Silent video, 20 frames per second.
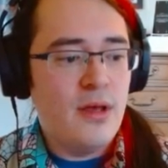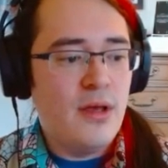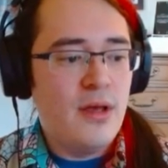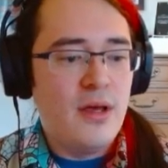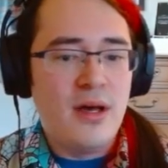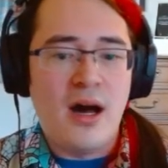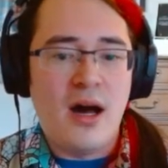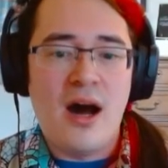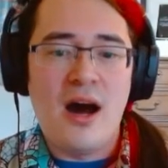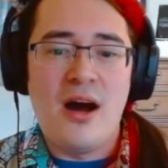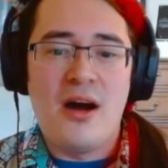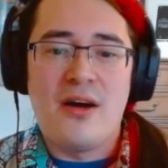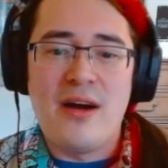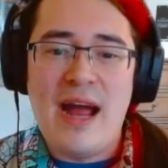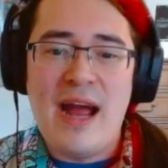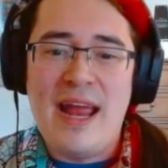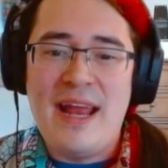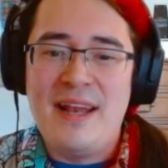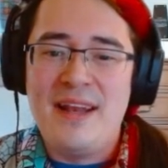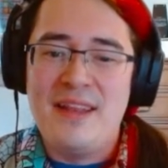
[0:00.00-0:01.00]
All
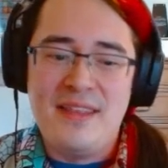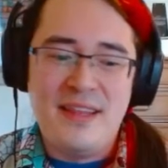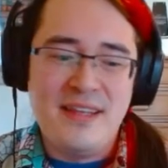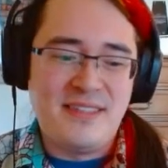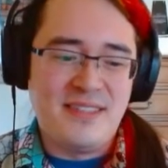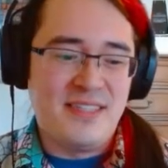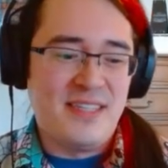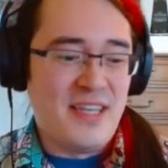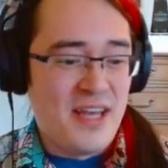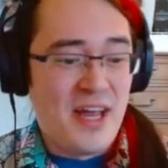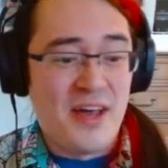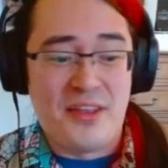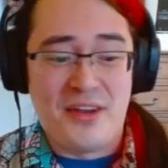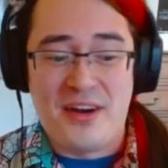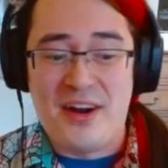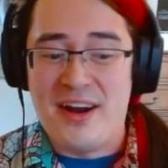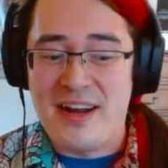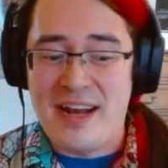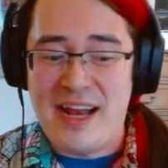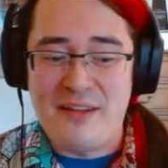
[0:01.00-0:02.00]
right, this is another
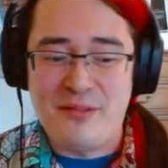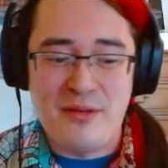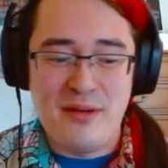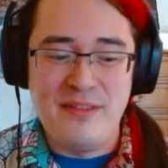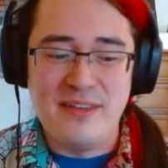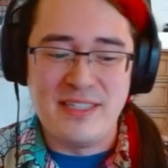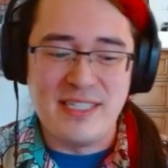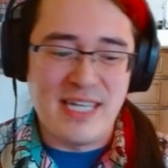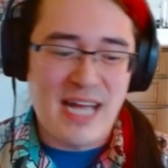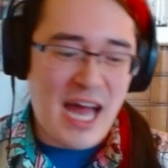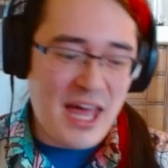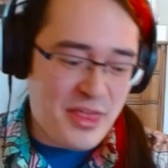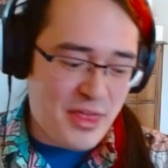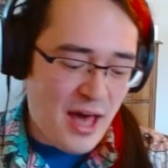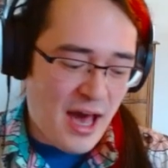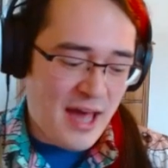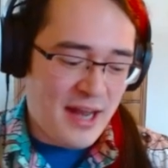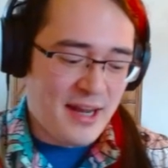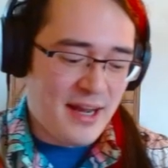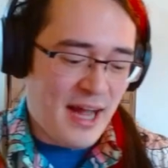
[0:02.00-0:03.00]
card I have to revisit. I
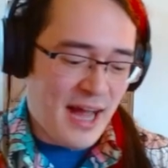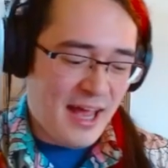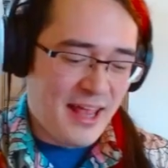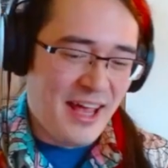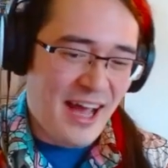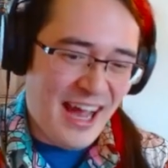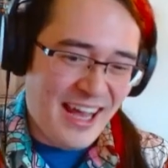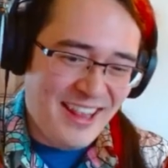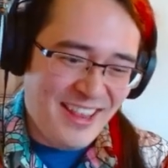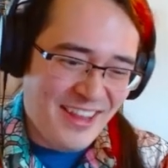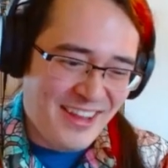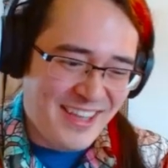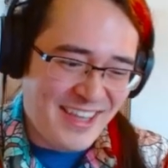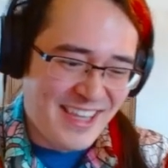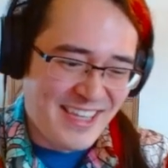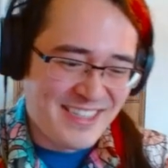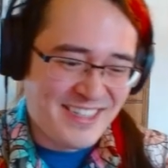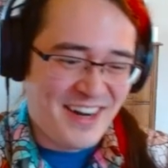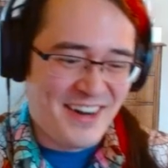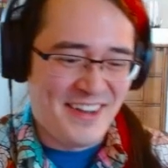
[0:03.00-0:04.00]
looked at
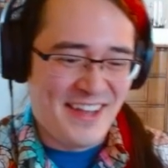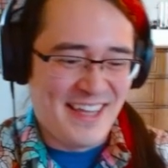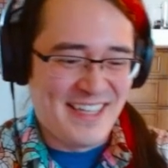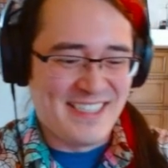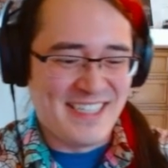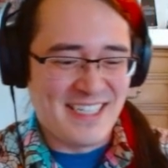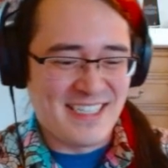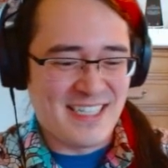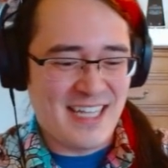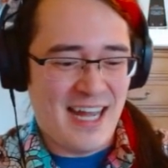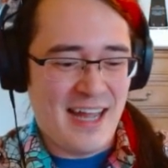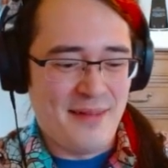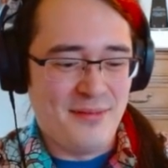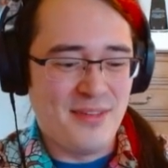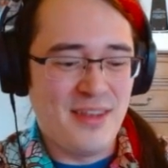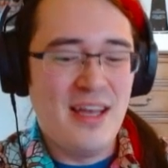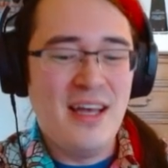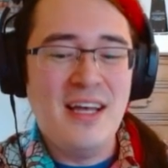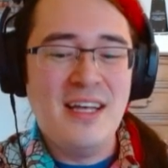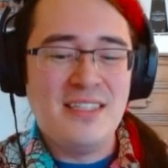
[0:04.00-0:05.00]
this card like 6 times.
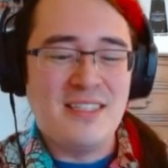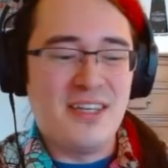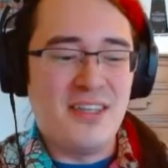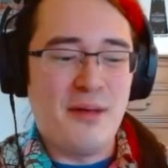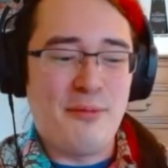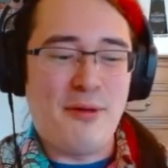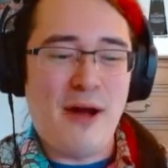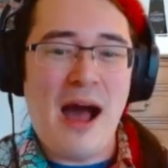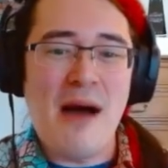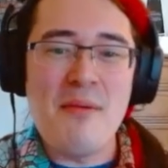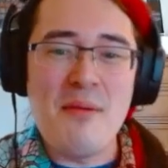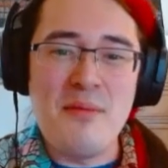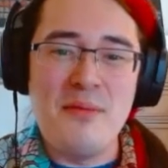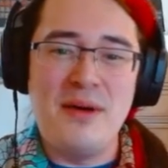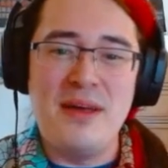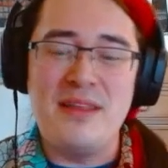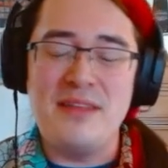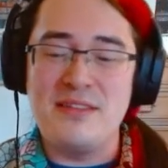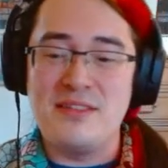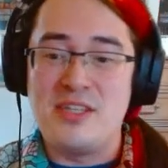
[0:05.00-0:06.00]
So
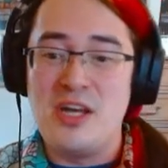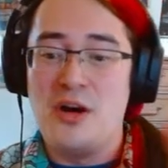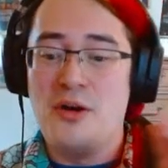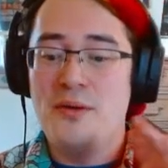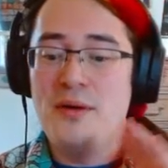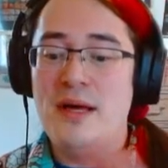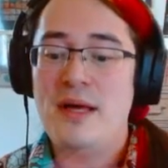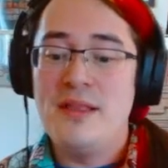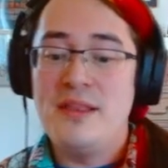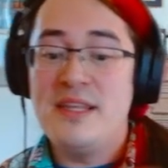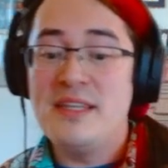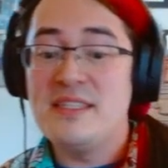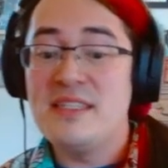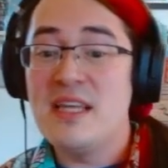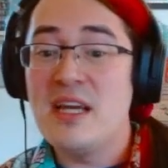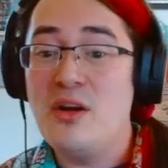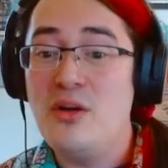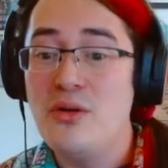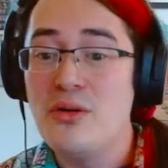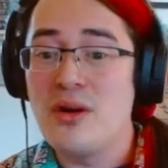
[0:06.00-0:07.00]
this is
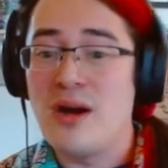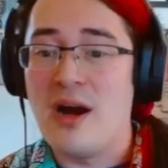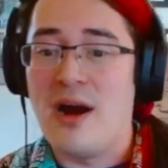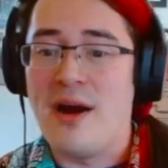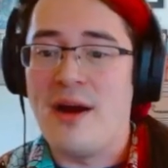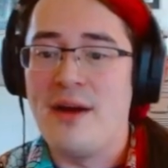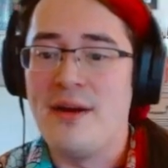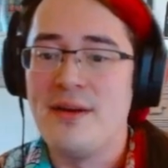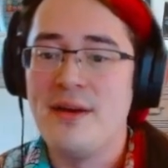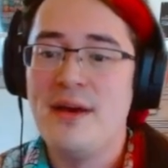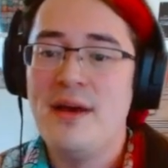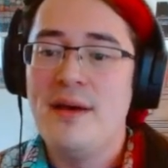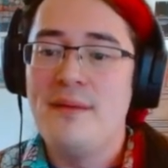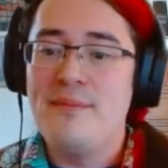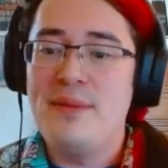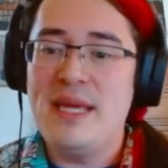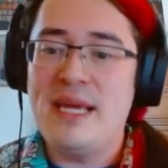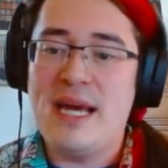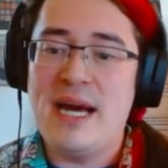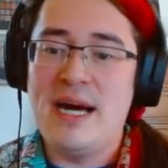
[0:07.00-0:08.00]
a cool card
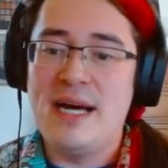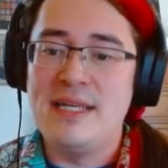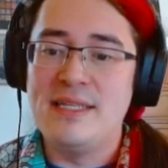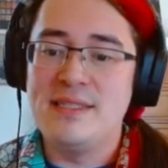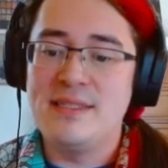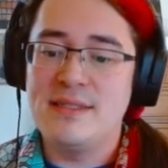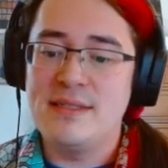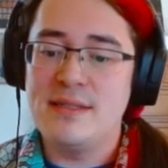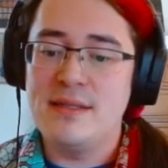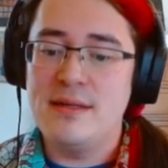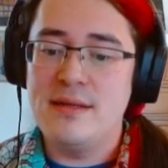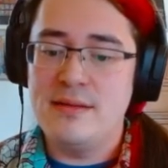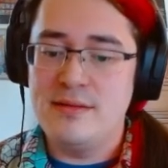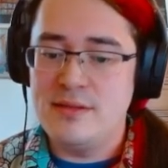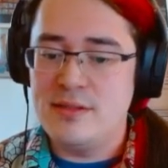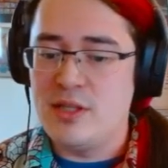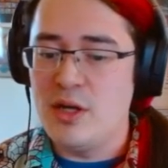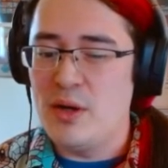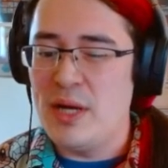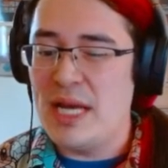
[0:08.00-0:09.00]
because,
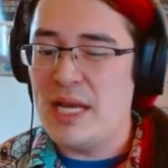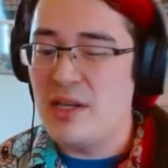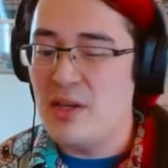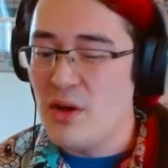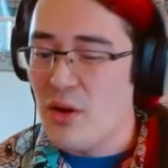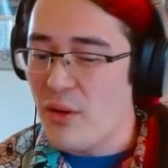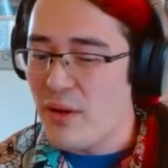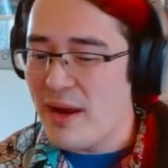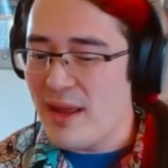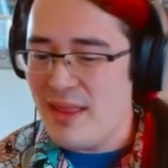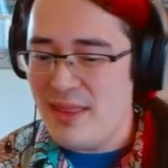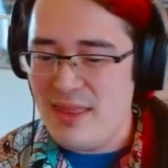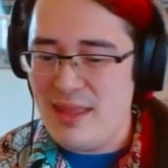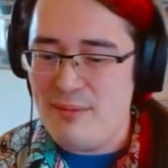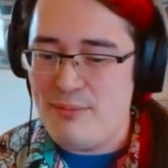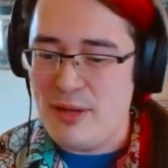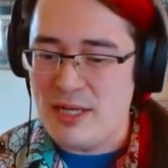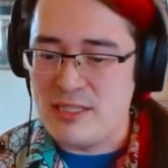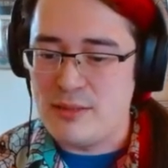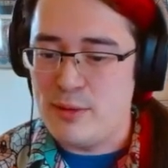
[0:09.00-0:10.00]
ignoring the
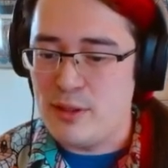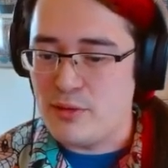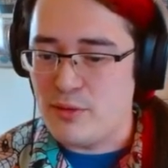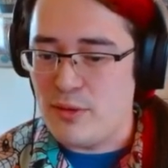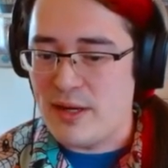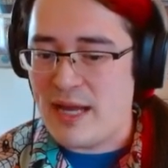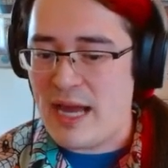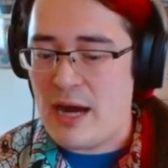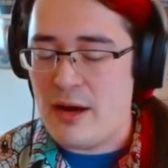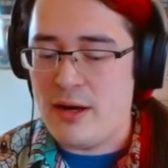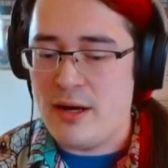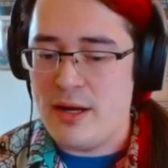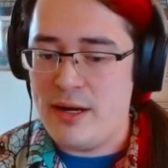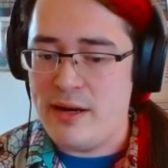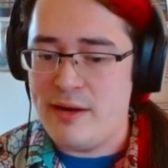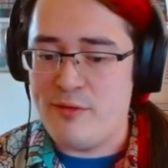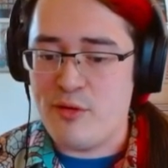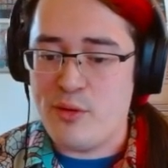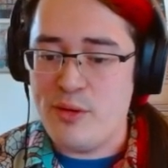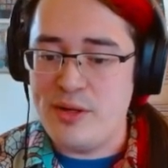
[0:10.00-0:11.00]
+1/+1 counter on it
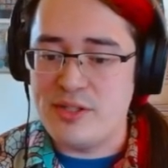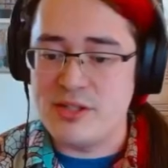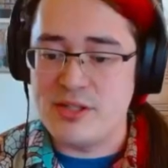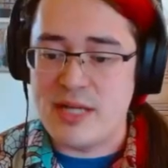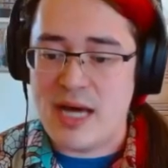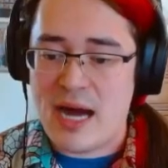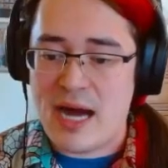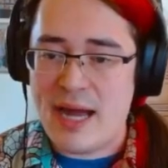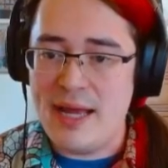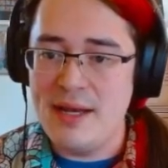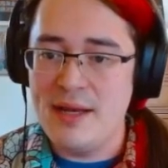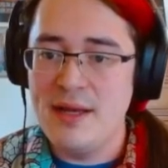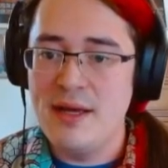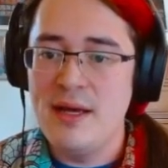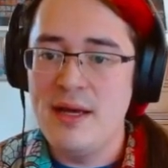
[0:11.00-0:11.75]
if creature died,